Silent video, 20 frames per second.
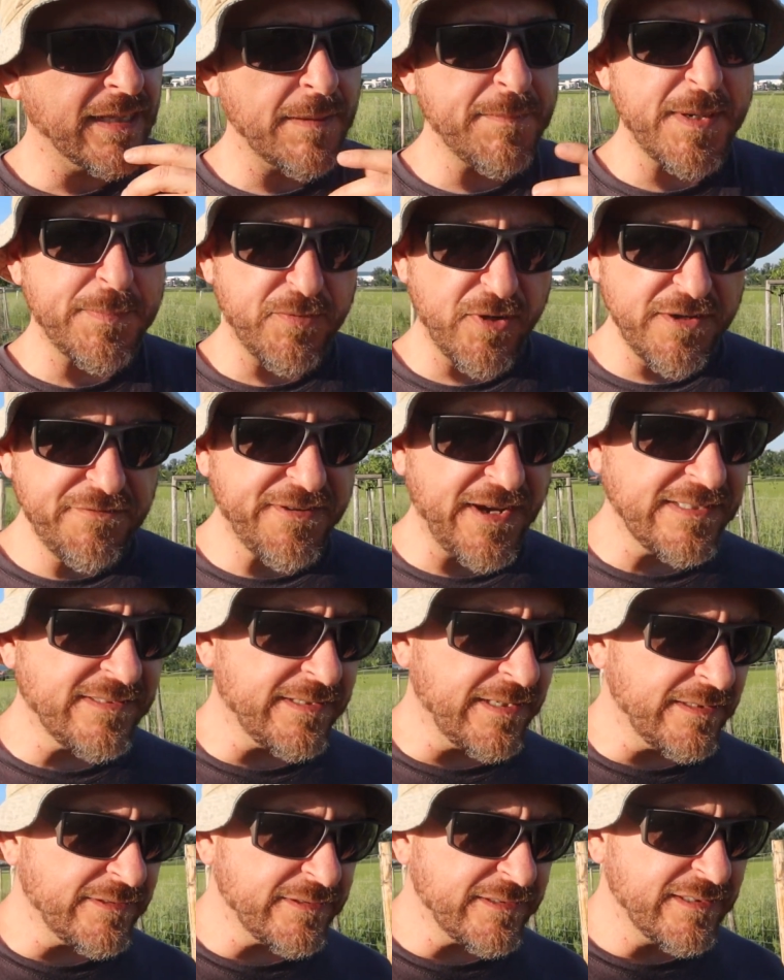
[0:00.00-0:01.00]
let me preface
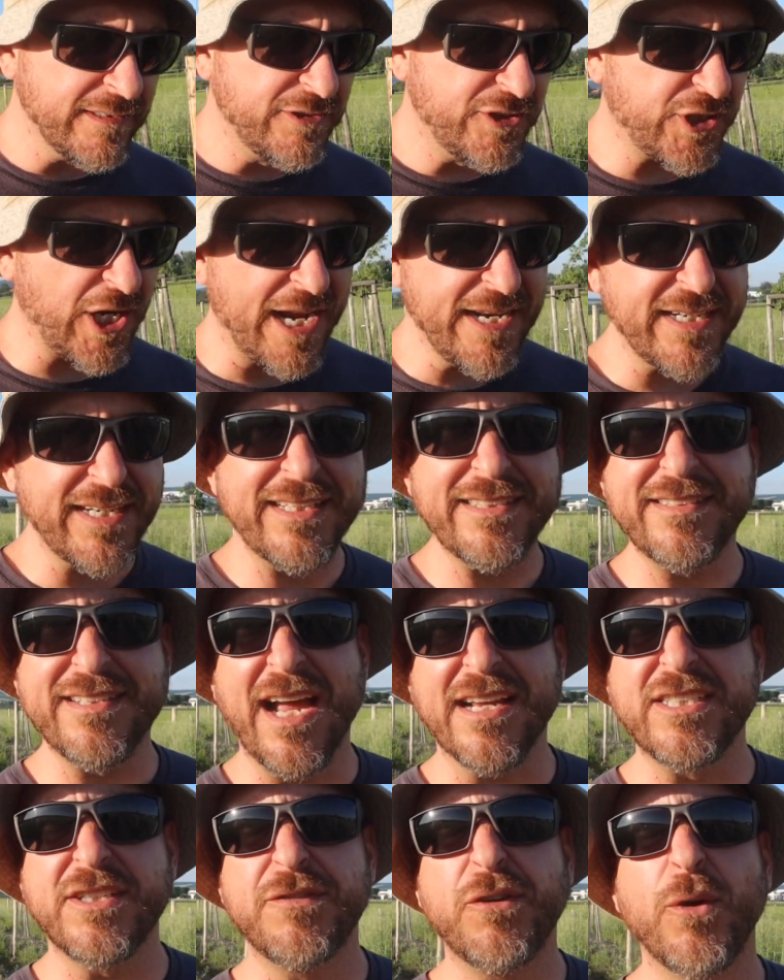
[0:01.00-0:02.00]
this. China is
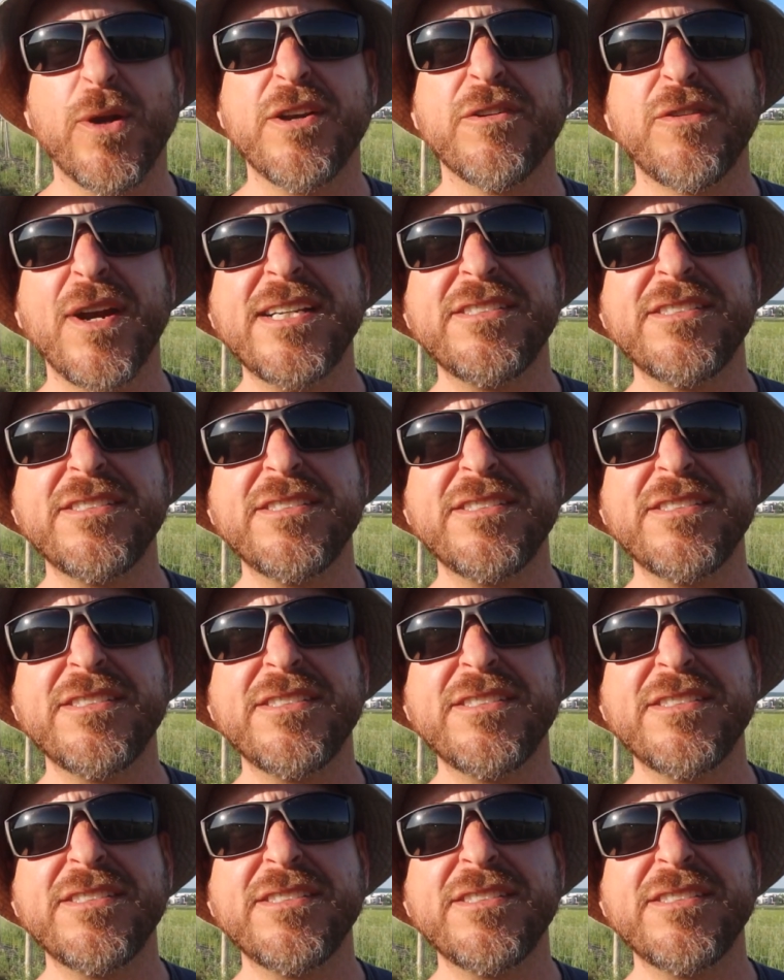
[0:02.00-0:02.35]
not devoid of